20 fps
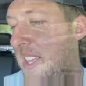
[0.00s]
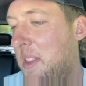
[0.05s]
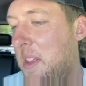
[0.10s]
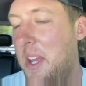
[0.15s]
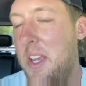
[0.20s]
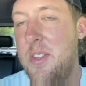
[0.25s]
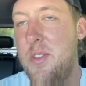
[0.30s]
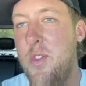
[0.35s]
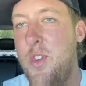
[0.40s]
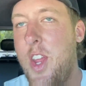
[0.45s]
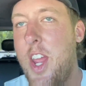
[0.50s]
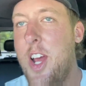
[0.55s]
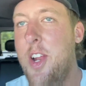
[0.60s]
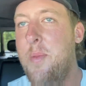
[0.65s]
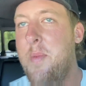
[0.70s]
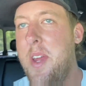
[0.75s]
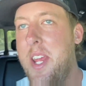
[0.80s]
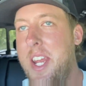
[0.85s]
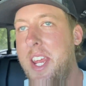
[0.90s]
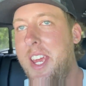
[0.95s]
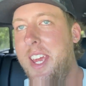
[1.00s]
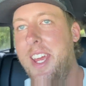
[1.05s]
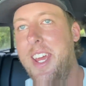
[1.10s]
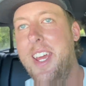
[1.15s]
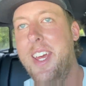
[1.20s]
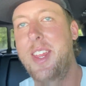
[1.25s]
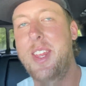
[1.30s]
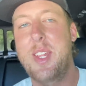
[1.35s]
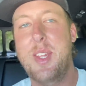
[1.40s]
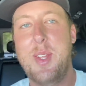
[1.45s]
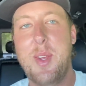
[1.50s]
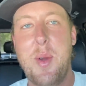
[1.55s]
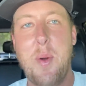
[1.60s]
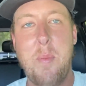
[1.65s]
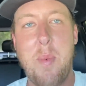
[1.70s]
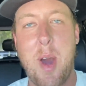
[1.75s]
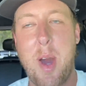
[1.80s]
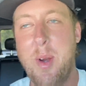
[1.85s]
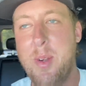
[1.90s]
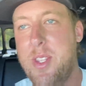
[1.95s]
Ladies and gentlemen, the
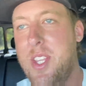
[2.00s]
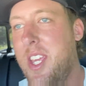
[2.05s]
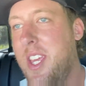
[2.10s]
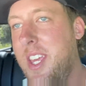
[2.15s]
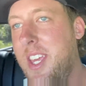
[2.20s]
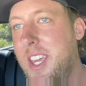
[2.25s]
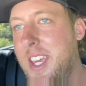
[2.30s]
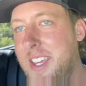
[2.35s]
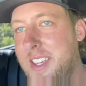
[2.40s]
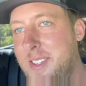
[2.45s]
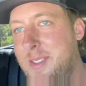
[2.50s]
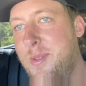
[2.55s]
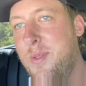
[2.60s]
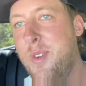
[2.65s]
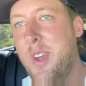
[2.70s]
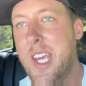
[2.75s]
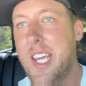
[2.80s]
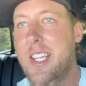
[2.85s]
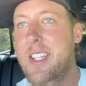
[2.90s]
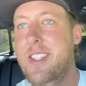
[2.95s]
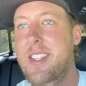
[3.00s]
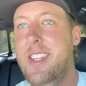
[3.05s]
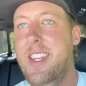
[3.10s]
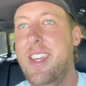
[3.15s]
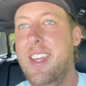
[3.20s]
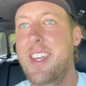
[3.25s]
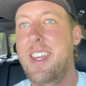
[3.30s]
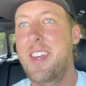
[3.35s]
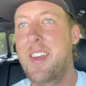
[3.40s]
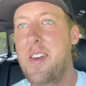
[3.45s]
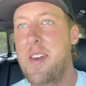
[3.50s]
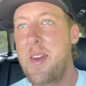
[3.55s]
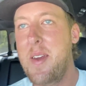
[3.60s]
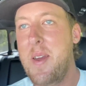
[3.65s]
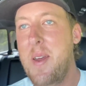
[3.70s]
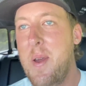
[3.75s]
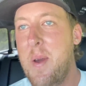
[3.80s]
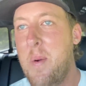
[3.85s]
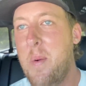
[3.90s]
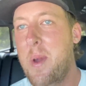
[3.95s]
Duboat is fixed.
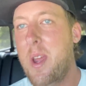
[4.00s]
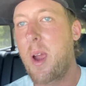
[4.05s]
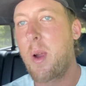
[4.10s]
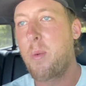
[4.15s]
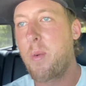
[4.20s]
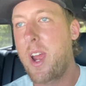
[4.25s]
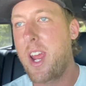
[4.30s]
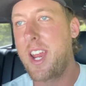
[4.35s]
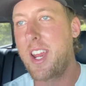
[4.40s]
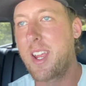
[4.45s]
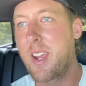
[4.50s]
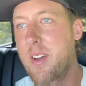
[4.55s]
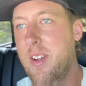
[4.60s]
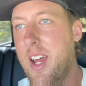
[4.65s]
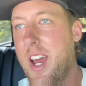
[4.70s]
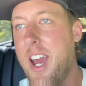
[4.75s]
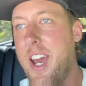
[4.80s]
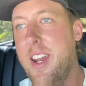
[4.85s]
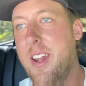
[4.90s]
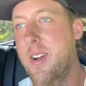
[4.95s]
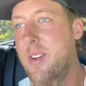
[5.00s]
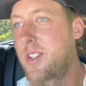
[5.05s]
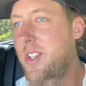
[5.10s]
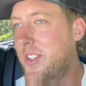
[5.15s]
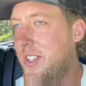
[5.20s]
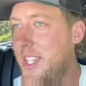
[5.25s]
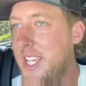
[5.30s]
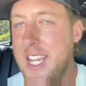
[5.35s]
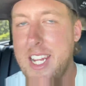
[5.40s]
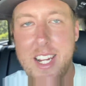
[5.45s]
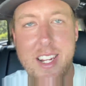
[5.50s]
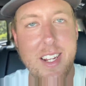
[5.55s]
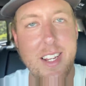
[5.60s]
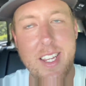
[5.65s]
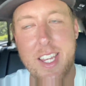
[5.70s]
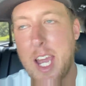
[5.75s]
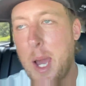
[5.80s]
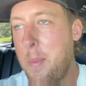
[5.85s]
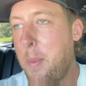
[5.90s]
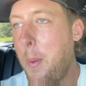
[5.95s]
We are ready to go to Idaho. Just needed a
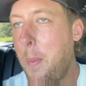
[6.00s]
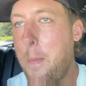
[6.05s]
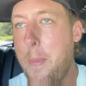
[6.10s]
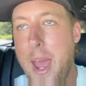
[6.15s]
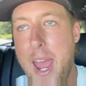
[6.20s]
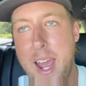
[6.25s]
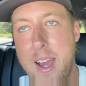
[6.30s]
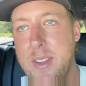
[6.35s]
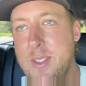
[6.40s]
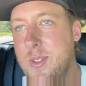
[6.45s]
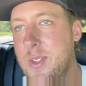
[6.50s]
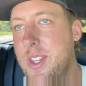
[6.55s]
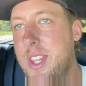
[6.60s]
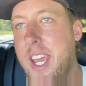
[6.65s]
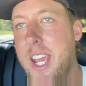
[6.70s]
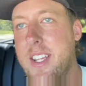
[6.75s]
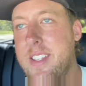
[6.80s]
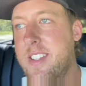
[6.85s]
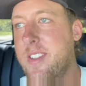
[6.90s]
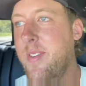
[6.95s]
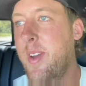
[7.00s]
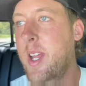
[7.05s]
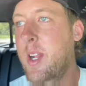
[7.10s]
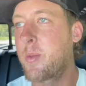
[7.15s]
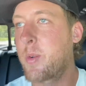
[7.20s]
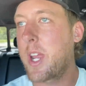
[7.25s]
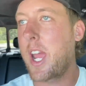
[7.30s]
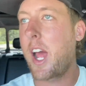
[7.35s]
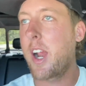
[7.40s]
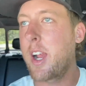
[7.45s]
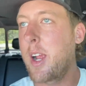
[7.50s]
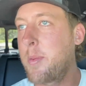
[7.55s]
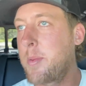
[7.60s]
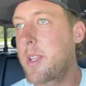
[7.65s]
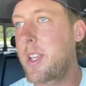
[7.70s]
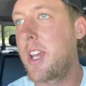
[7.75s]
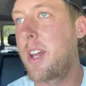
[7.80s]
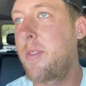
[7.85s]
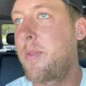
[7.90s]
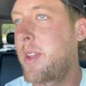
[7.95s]
couple pounds with the excavator. We got her up
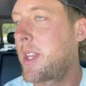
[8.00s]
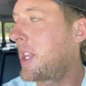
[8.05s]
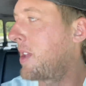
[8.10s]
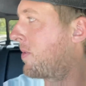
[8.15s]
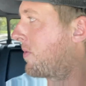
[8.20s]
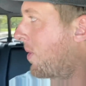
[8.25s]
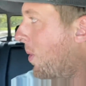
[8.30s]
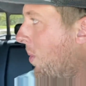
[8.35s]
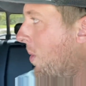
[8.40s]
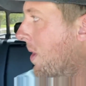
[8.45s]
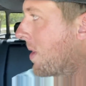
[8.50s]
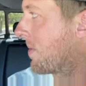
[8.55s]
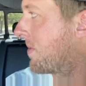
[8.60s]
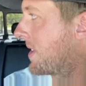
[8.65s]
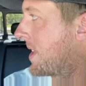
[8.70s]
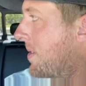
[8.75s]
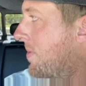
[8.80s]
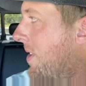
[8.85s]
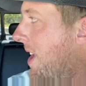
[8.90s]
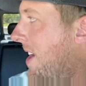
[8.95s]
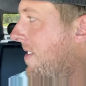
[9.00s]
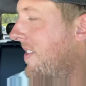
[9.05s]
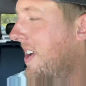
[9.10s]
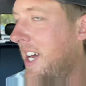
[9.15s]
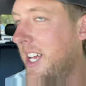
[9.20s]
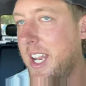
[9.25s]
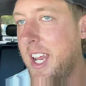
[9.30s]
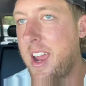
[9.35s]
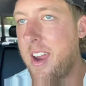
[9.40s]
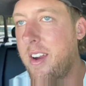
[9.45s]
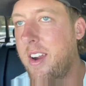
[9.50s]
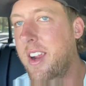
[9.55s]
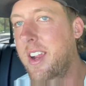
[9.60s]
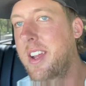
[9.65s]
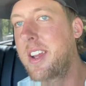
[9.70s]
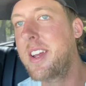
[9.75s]
to 54, 55 mile an hour.